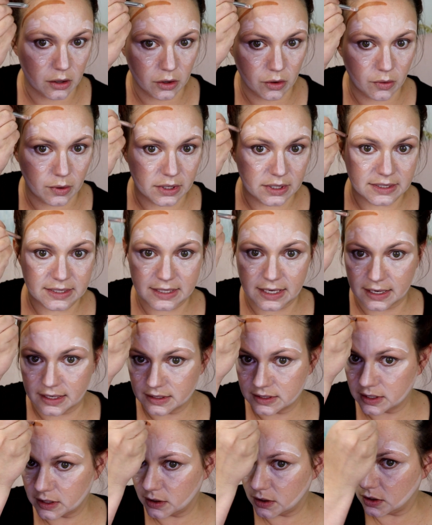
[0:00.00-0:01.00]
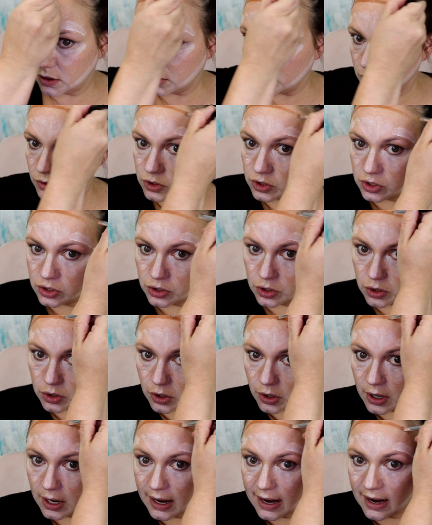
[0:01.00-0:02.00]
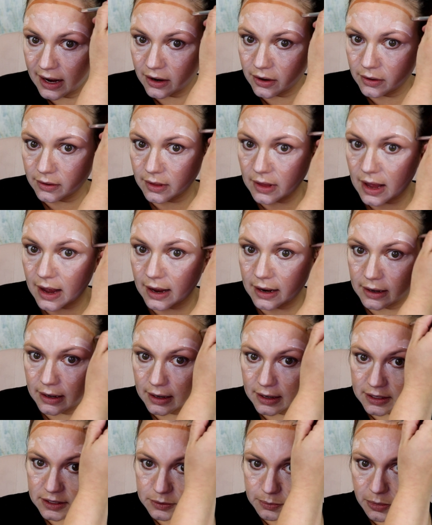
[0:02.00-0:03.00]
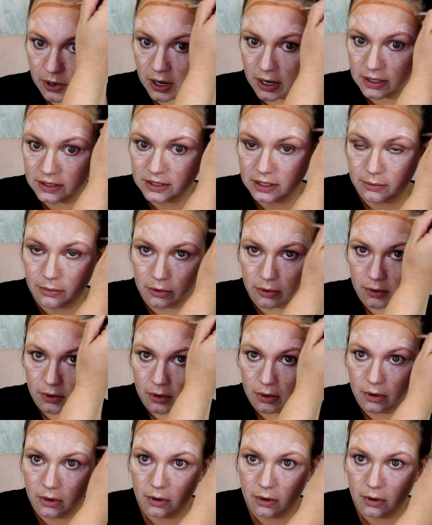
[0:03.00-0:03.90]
You want to stay as close to your hairline as possible.